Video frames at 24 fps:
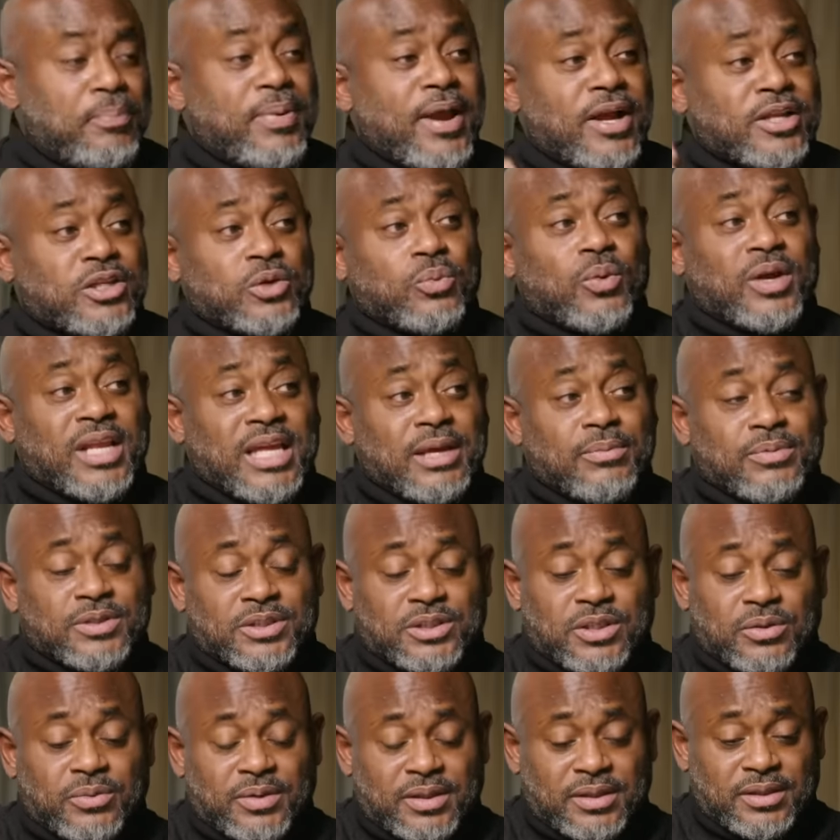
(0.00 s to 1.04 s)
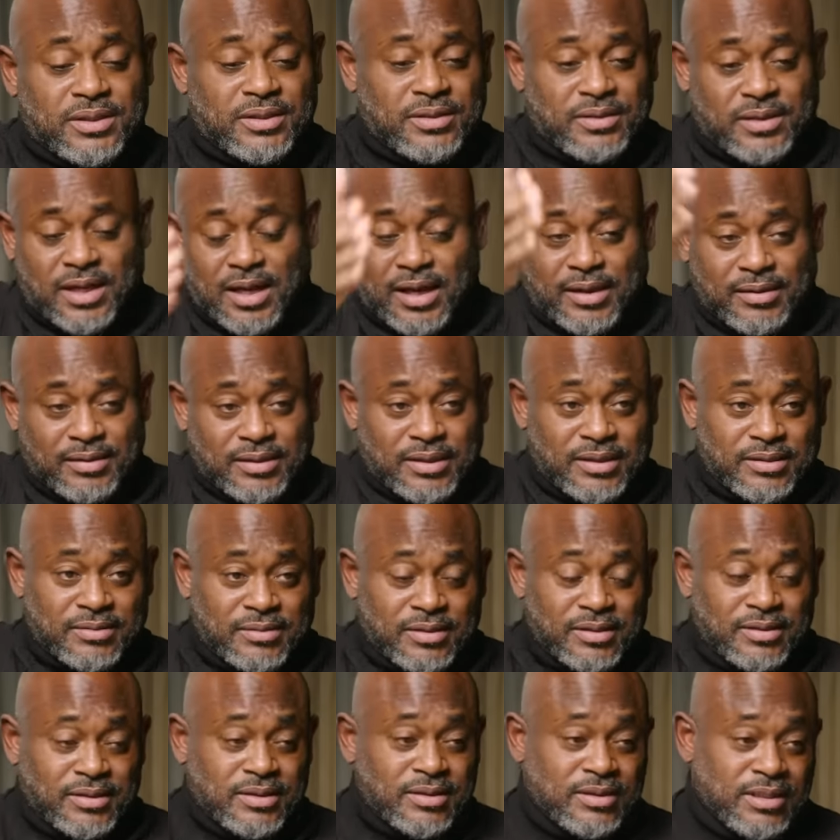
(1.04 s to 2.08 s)
compared to what he was doing. Right, uh,
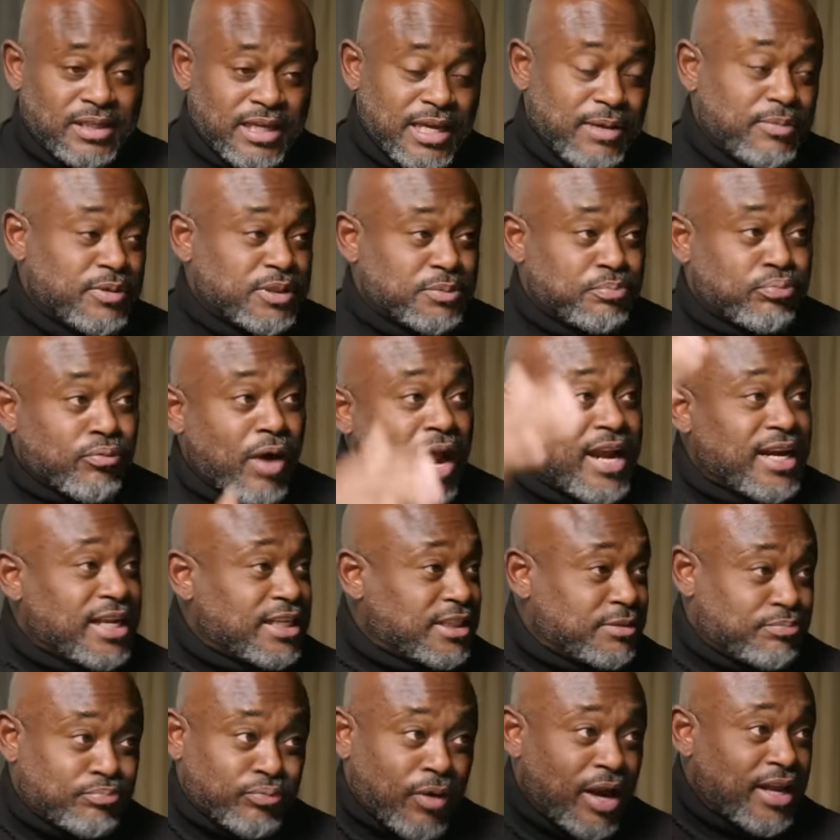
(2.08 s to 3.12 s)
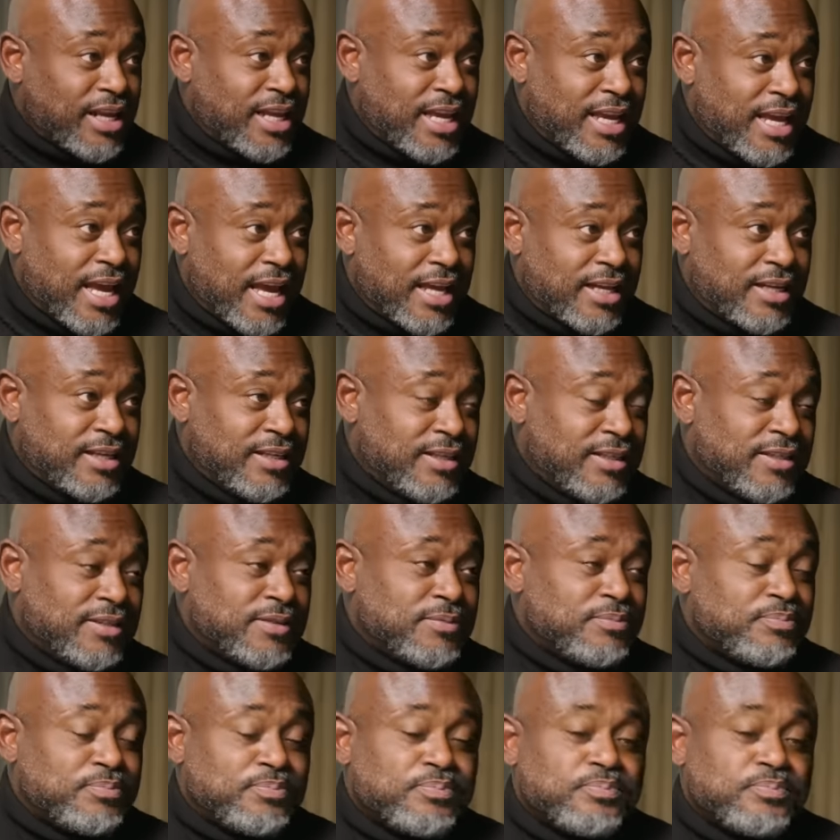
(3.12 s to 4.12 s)
he was bright as bright can get. Right.